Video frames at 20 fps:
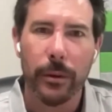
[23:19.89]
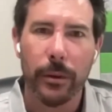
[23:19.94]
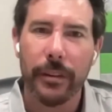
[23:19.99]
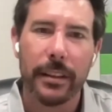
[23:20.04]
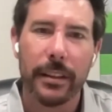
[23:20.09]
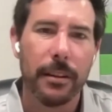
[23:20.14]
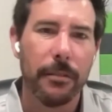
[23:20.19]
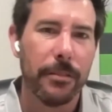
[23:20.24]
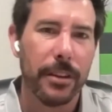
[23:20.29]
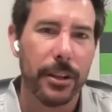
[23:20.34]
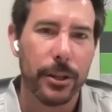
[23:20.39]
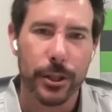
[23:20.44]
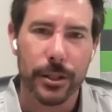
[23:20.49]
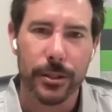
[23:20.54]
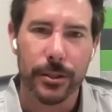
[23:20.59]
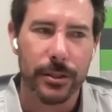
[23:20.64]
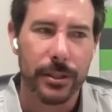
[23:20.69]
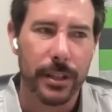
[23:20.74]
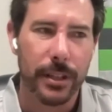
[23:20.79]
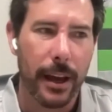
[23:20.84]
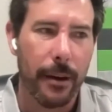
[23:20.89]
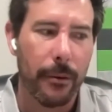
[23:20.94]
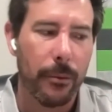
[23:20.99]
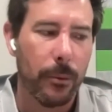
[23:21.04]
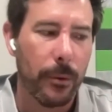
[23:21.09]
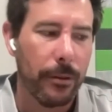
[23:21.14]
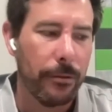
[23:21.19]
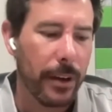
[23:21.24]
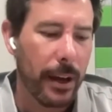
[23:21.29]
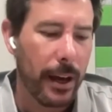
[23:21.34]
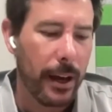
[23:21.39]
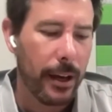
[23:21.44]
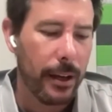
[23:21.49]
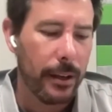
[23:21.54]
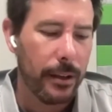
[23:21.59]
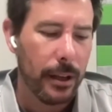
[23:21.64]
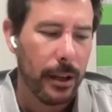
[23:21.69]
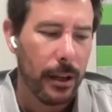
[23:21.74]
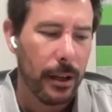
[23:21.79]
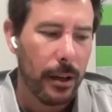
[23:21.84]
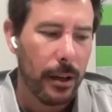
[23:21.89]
we've got the vision set, we've got